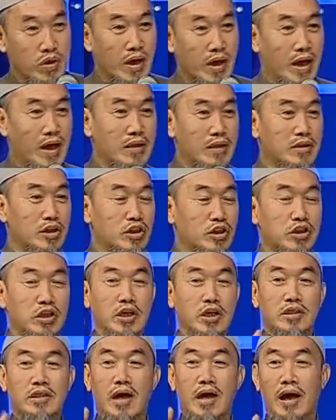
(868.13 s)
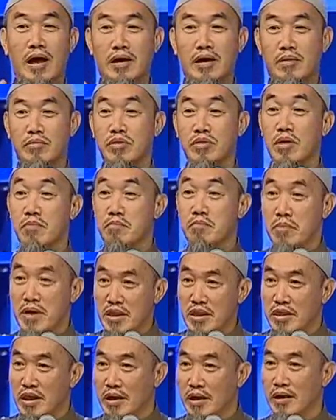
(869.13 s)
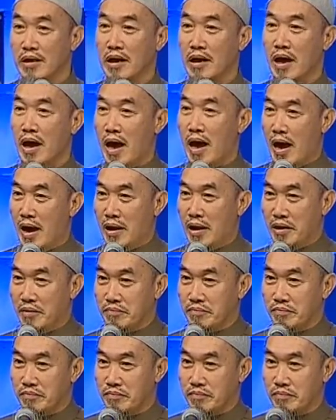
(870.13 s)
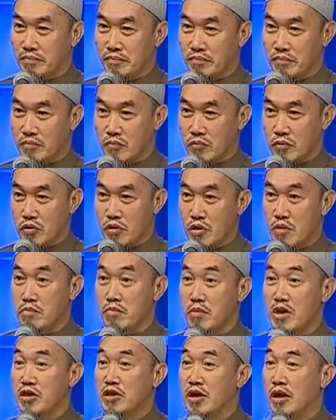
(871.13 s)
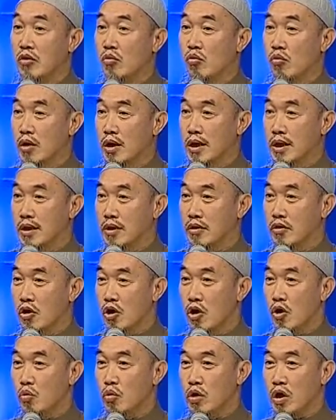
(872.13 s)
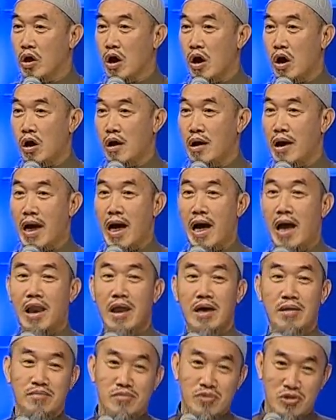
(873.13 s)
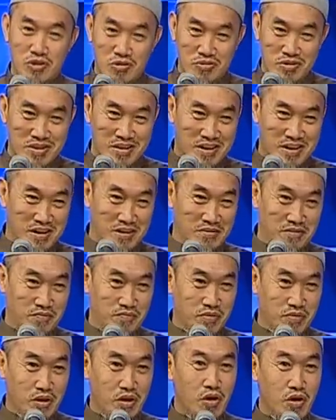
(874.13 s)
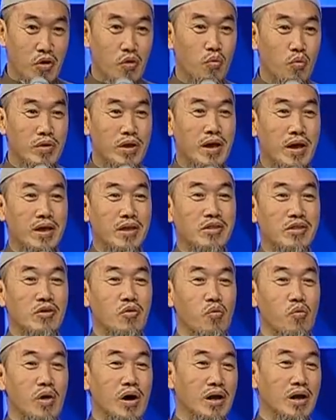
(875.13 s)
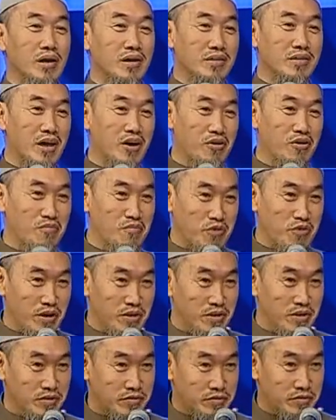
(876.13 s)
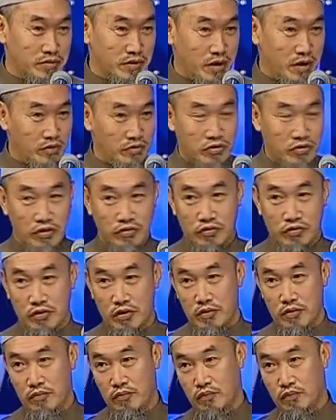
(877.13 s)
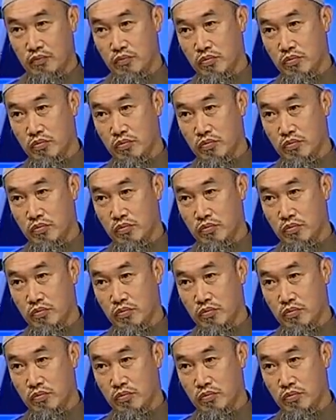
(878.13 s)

We are in the third alam, the middle alam, the middle world we call alam dunya. We are in the world now, brothers and sisters.